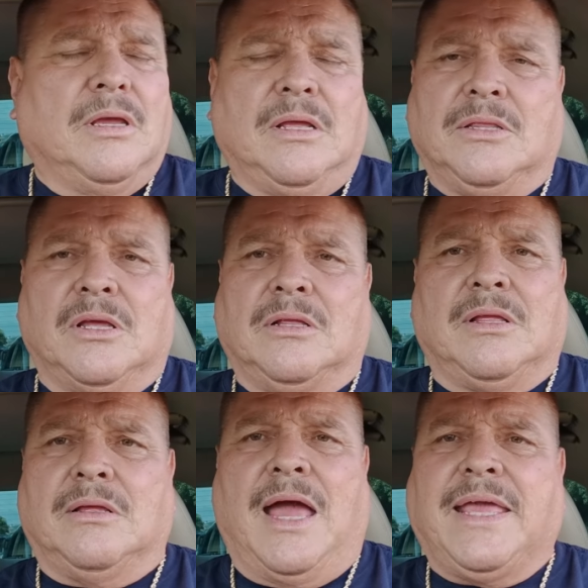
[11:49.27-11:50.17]
it,
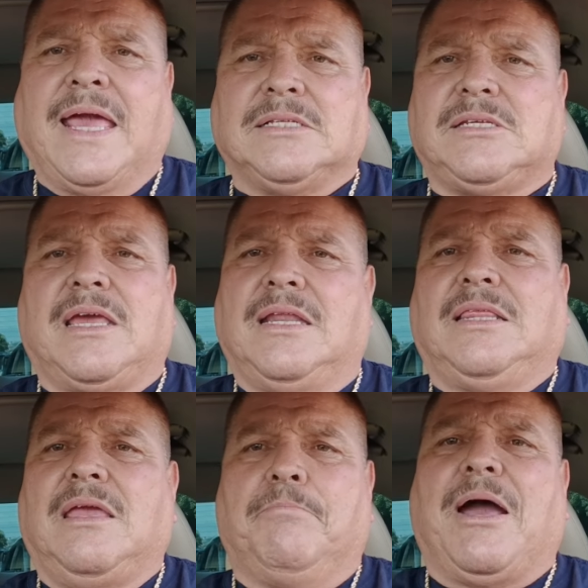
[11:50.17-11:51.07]
I can't say
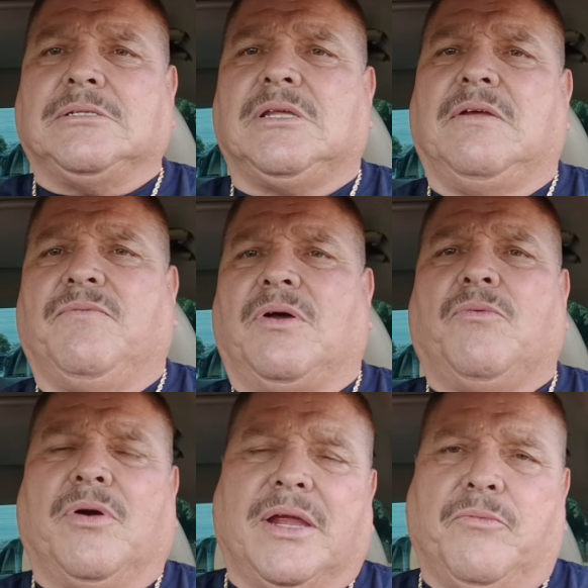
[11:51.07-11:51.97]
anything positive, but
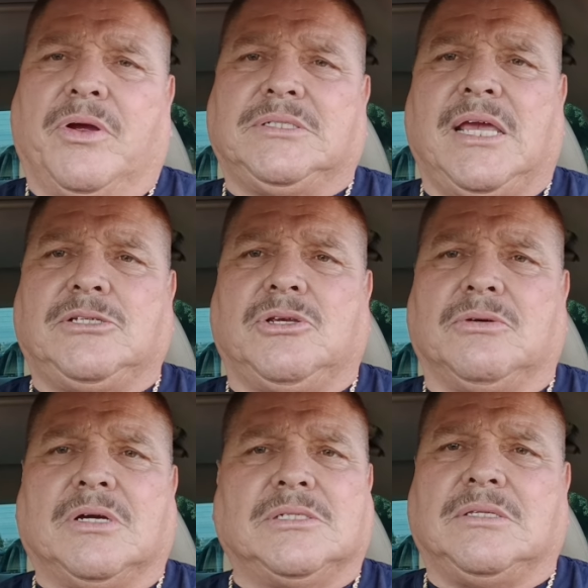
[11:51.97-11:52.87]
where where it takes you,
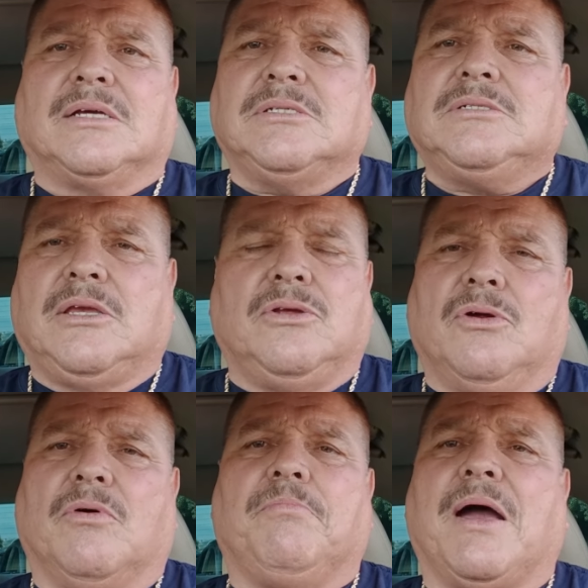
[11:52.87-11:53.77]
because it doesn't take you
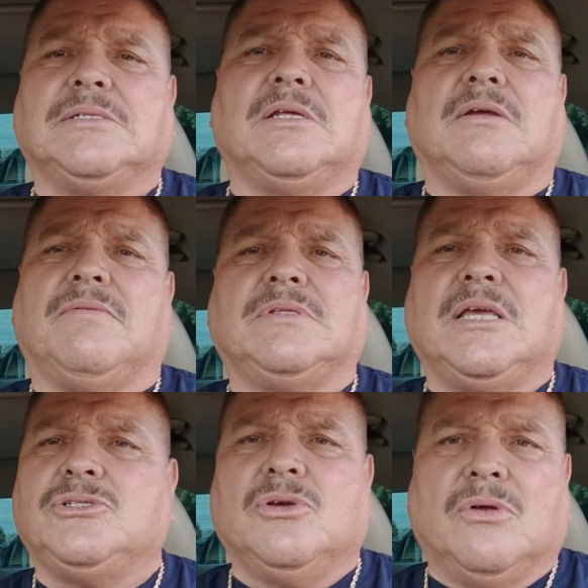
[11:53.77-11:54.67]
nowhere positive. It
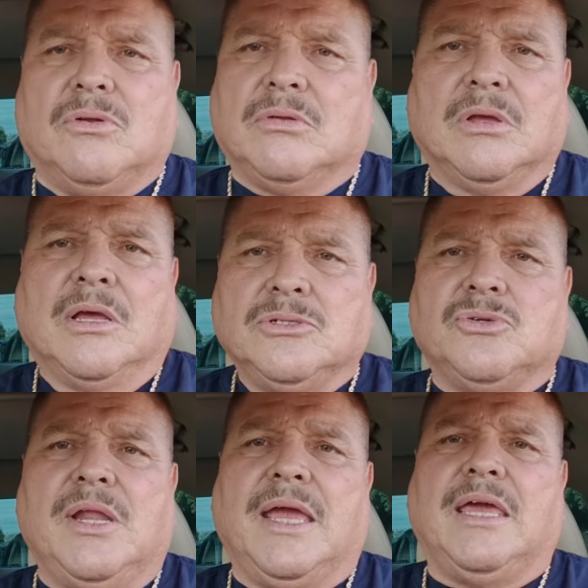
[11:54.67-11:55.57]
takes you
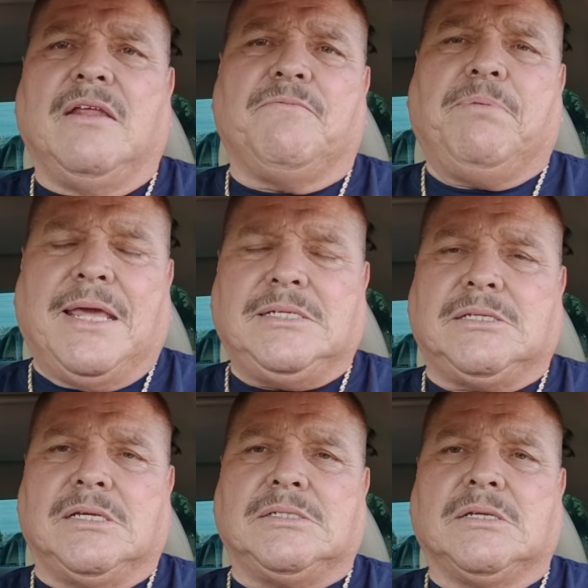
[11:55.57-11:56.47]
to negative
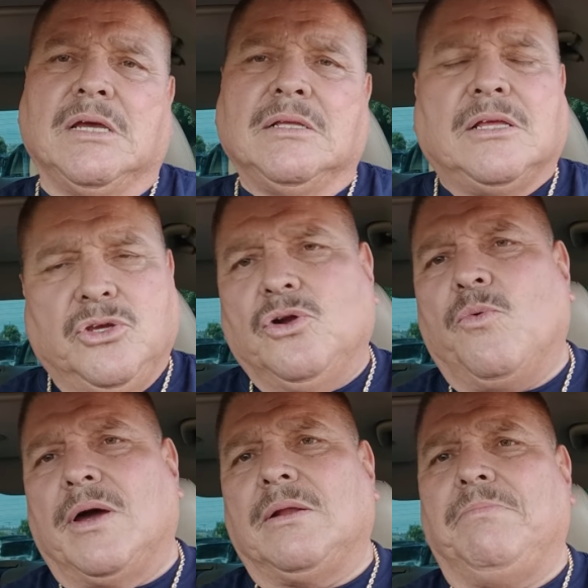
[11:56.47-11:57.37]
places that you don't
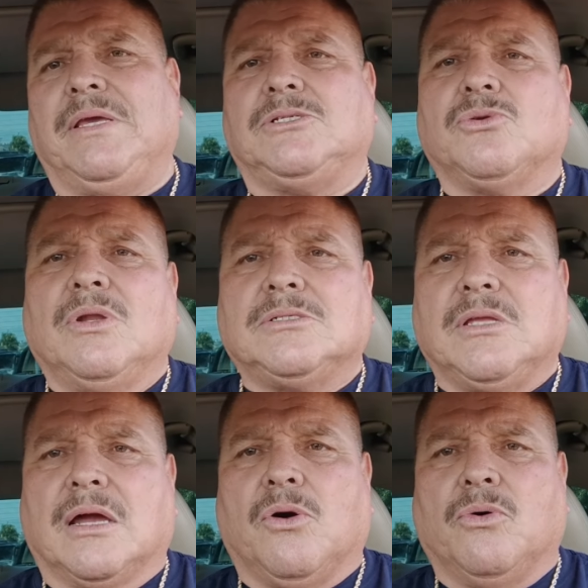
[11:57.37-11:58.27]
want to be. So let's
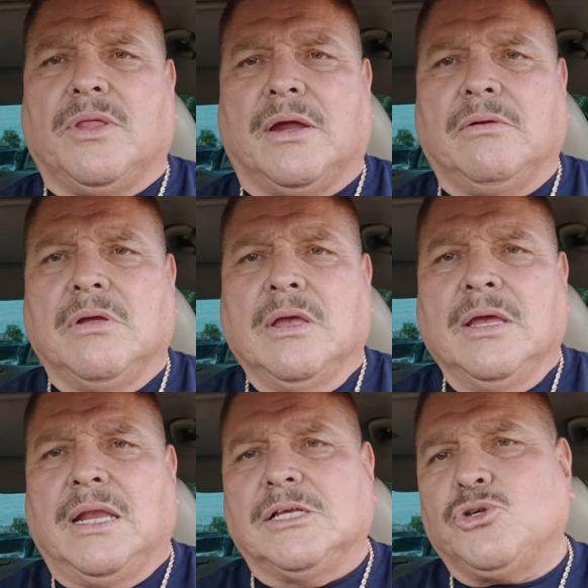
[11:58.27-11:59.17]
not go there,
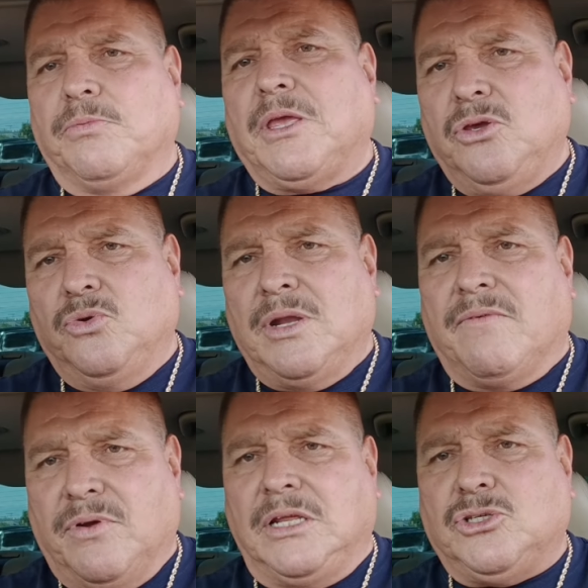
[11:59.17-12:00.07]
and let's hope that you
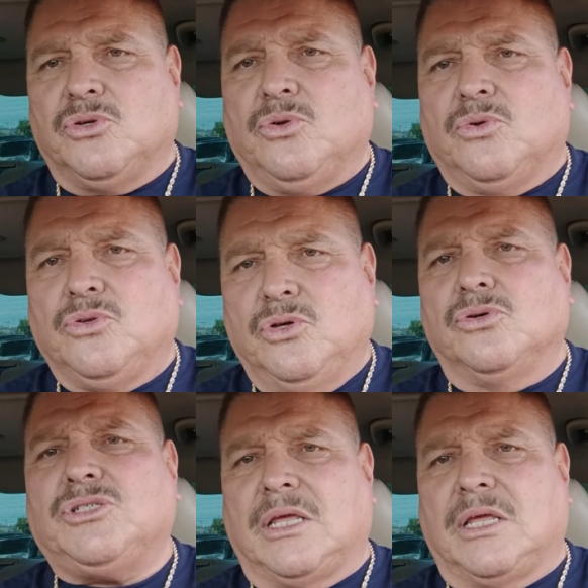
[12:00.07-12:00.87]
never need to use